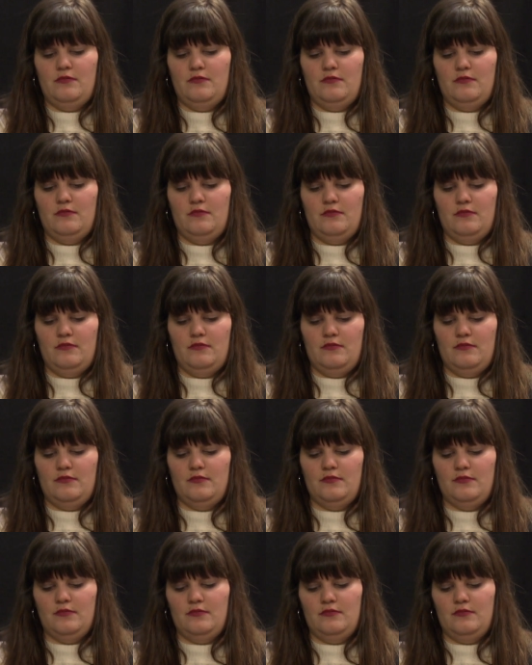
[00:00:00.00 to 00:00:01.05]

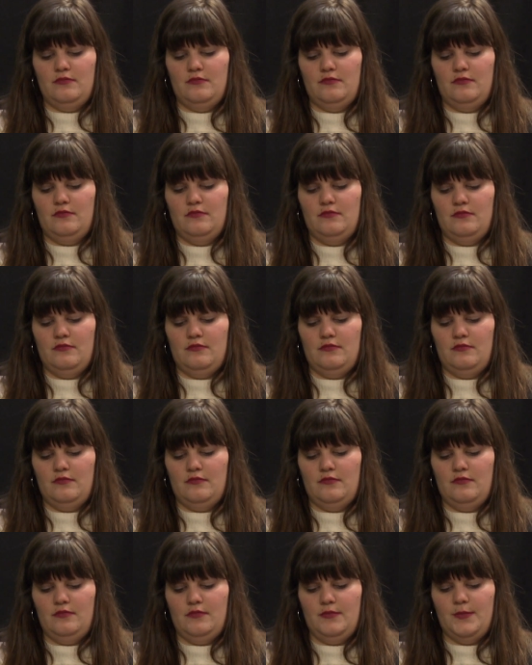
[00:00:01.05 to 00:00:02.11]

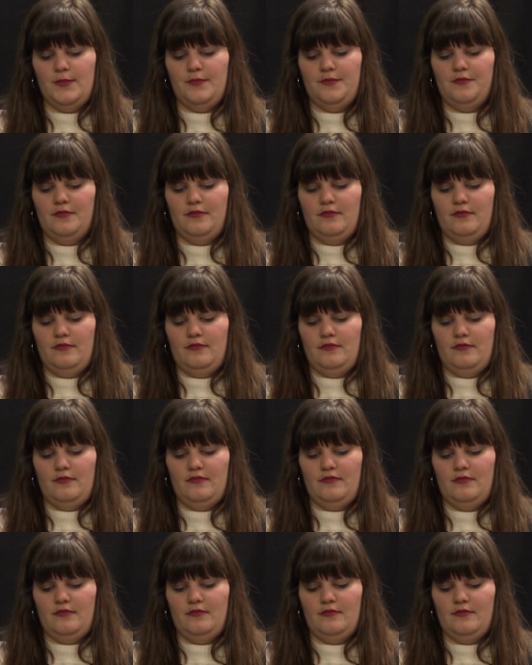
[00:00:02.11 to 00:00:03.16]

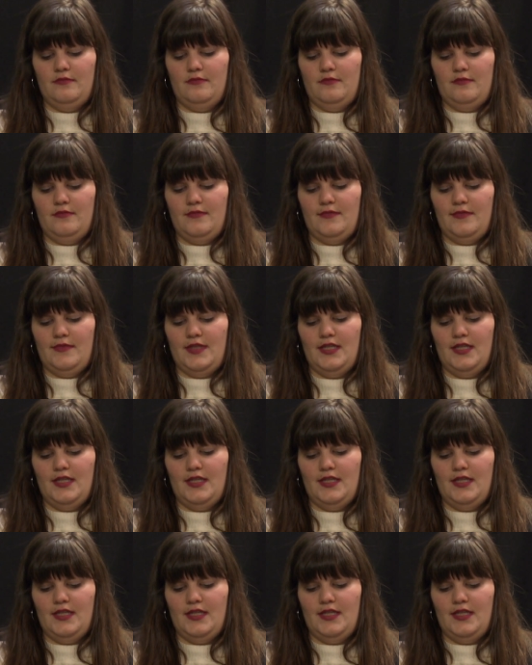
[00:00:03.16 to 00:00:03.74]
Nothing is said.